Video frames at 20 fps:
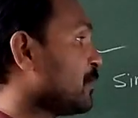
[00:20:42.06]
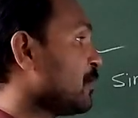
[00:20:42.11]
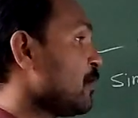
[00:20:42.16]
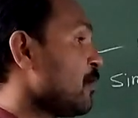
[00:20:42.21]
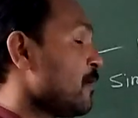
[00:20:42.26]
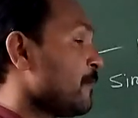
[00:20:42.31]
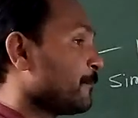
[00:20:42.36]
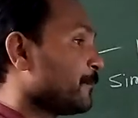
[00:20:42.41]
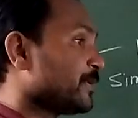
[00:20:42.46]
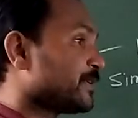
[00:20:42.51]

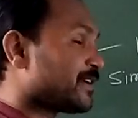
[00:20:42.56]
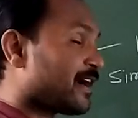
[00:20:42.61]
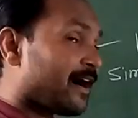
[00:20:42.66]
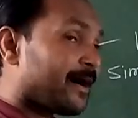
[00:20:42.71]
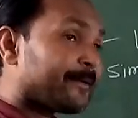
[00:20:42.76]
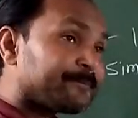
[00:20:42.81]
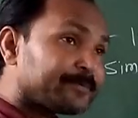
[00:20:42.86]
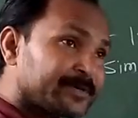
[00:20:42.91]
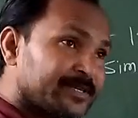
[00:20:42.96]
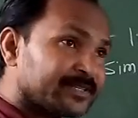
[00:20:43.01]
But
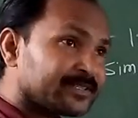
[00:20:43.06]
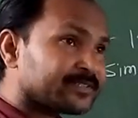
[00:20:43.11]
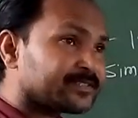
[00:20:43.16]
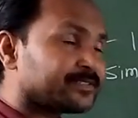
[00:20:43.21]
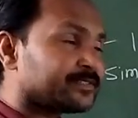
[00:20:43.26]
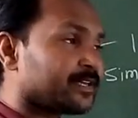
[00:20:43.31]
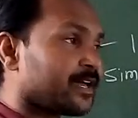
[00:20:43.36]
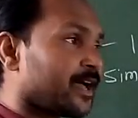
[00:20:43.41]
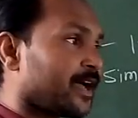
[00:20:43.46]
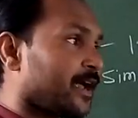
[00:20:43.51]
after
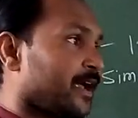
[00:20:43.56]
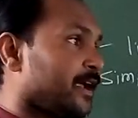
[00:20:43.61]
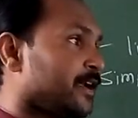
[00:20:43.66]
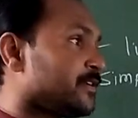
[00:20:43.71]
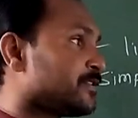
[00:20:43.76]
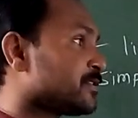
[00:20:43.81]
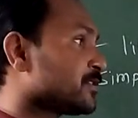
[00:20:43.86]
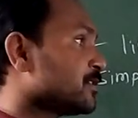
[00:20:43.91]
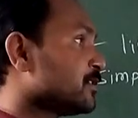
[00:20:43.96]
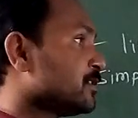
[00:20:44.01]

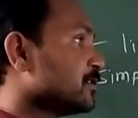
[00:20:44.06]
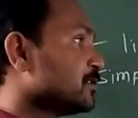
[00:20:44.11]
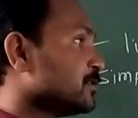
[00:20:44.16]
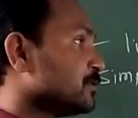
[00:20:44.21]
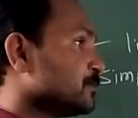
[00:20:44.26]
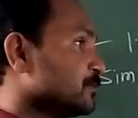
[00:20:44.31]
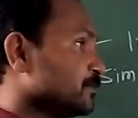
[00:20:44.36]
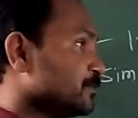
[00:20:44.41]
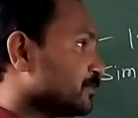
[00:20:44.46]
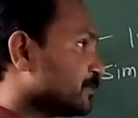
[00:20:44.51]

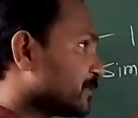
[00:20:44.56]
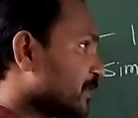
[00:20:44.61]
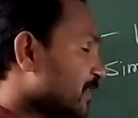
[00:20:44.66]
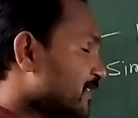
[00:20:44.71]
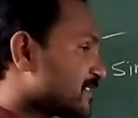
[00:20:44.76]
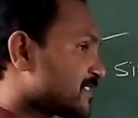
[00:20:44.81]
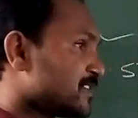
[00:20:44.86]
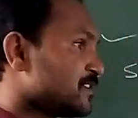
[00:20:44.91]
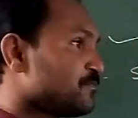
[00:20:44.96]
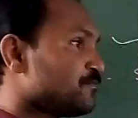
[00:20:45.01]
that, that
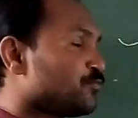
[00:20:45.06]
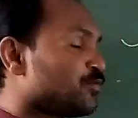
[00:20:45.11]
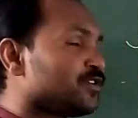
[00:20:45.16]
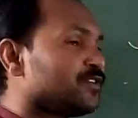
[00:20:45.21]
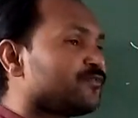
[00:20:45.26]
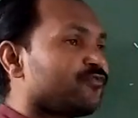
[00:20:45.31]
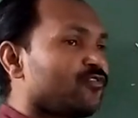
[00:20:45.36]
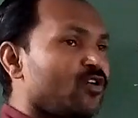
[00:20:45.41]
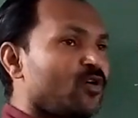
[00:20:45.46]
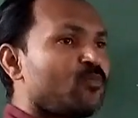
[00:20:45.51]
simple
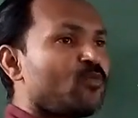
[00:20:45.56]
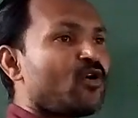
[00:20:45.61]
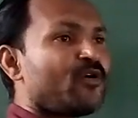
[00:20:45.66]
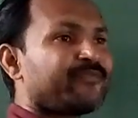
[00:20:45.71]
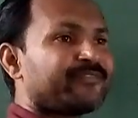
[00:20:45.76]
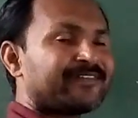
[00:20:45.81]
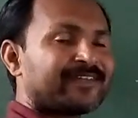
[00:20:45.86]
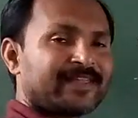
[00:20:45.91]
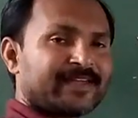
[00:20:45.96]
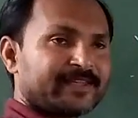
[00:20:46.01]
form of
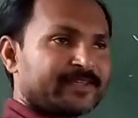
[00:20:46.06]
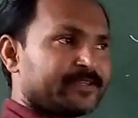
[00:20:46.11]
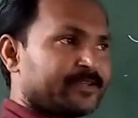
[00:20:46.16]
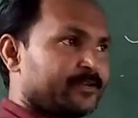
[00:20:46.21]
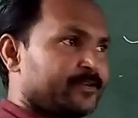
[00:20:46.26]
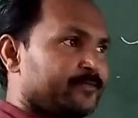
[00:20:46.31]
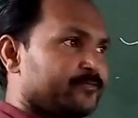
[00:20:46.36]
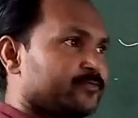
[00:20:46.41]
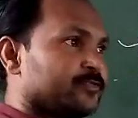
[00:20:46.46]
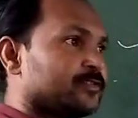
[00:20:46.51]

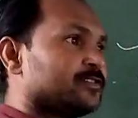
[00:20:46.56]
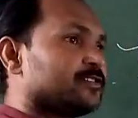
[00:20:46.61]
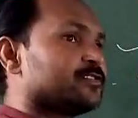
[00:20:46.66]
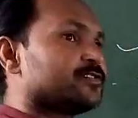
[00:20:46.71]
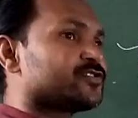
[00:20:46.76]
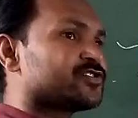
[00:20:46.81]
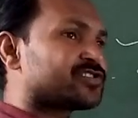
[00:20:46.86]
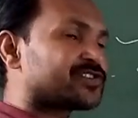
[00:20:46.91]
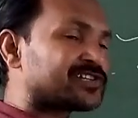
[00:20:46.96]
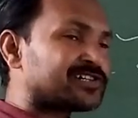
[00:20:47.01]
life
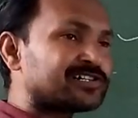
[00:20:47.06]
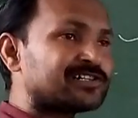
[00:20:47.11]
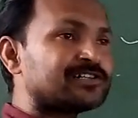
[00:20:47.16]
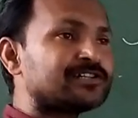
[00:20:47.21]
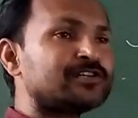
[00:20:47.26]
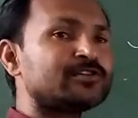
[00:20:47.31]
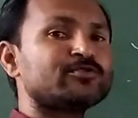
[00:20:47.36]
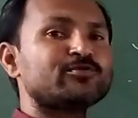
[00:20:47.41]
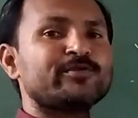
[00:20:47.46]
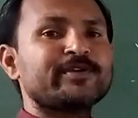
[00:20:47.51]
struggle
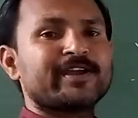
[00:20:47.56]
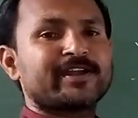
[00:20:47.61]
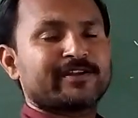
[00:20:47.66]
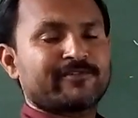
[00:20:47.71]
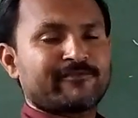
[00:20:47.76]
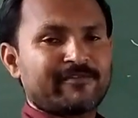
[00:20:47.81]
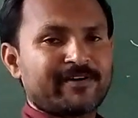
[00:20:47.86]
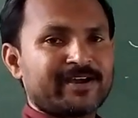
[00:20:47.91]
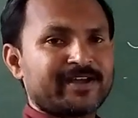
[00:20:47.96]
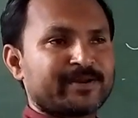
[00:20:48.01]
to
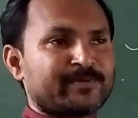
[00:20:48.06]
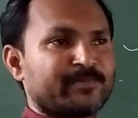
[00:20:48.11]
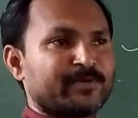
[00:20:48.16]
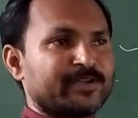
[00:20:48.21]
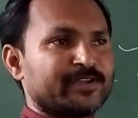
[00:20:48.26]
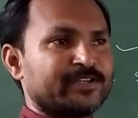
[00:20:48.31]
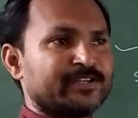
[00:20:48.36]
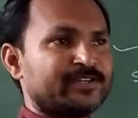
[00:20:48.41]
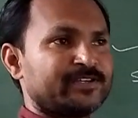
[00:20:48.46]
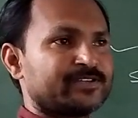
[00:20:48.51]

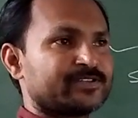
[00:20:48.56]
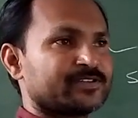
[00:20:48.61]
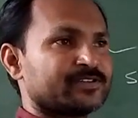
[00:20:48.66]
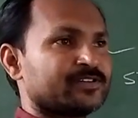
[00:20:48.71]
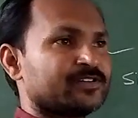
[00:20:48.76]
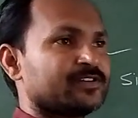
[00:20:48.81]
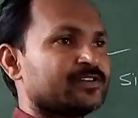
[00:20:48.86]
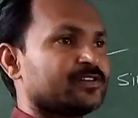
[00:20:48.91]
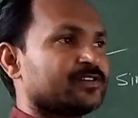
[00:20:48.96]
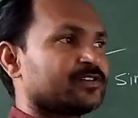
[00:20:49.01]
environment
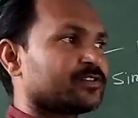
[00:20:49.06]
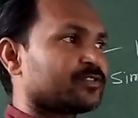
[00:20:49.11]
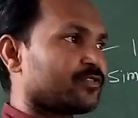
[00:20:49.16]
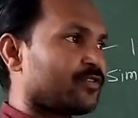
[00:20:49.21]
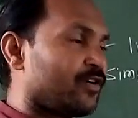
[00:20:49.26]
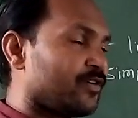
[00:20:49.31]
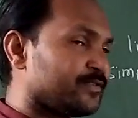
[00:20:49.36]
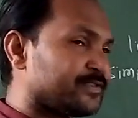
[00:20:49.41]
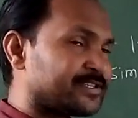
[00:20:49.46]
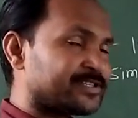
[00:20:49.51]

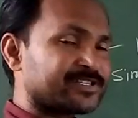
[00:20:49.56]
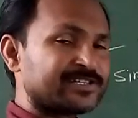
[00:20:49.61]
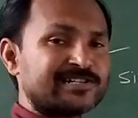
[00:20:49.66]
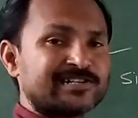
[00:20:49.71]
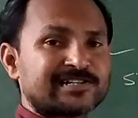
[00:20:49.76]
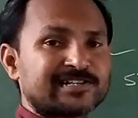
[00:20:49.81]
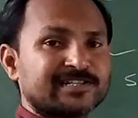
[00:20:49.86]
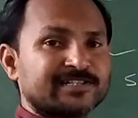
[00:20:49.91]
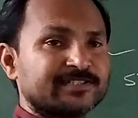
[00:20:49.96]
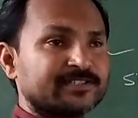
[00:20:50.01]

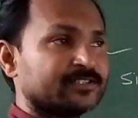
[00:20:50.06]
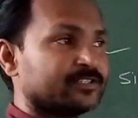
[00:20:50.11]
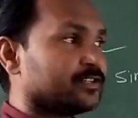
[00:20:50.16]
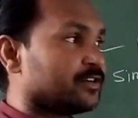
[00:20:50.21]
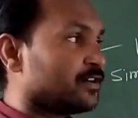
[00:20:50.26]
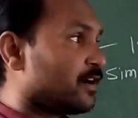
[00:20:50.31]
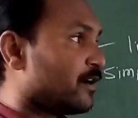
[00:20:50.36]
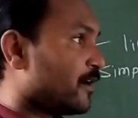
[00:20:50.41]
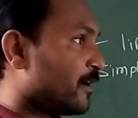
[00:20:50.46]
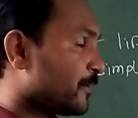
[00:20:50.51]
constantly.
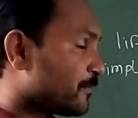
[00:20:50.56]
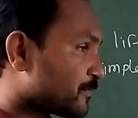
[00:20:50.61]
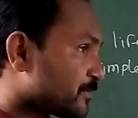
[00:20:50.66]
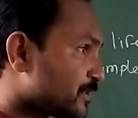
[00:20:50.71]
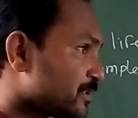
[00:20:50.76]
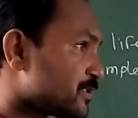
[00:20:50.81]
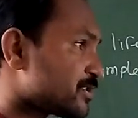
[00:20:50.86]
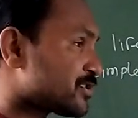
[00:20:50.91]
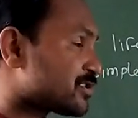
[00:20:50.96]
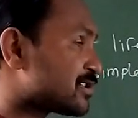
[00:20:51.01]
After
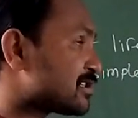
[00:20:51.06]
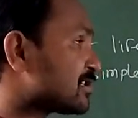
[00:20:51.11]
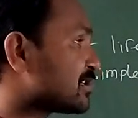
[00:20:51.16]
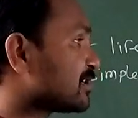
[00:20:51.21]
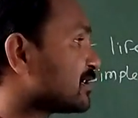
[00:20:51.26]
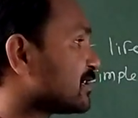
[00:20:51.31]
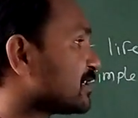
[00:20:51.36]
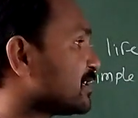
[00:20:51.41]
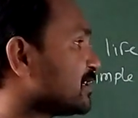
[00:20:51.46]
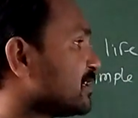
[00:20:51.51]

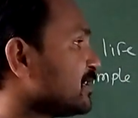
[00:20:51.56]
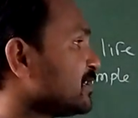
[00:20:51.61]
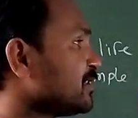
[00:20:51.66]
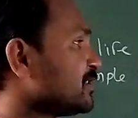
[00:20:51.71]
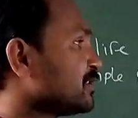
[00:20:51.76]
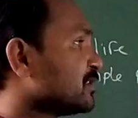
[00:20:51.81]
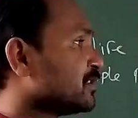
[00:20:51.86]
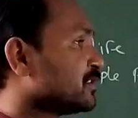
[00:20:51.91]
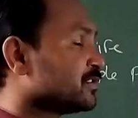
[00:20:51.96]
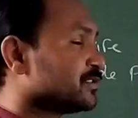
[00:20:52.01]
struggling,